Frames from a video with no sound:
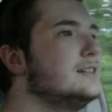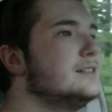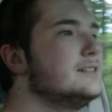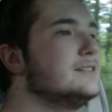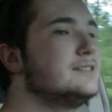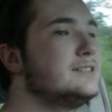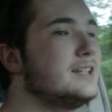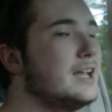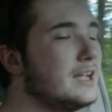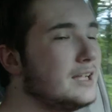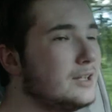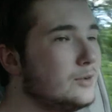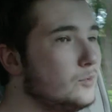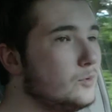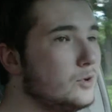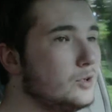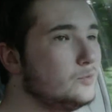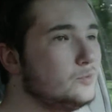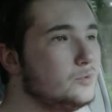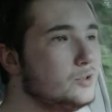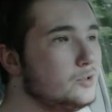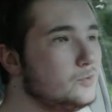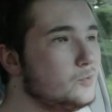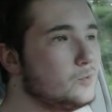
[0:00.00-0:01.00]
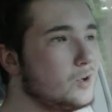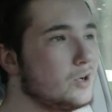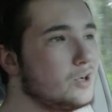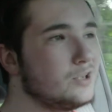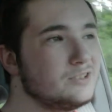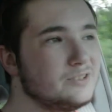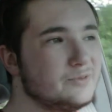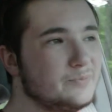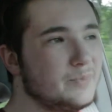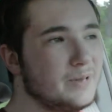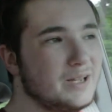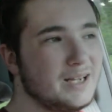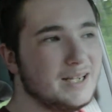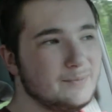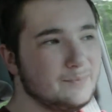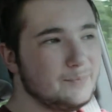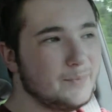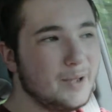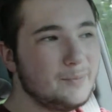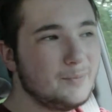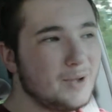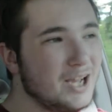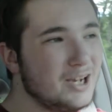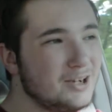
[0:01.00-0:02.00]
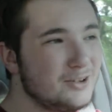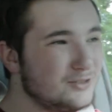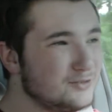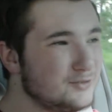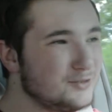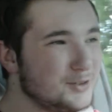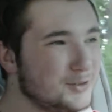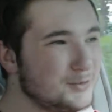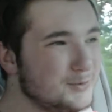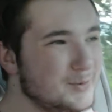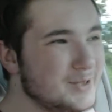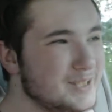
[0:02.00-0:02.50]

The second one would have worked, but my microphone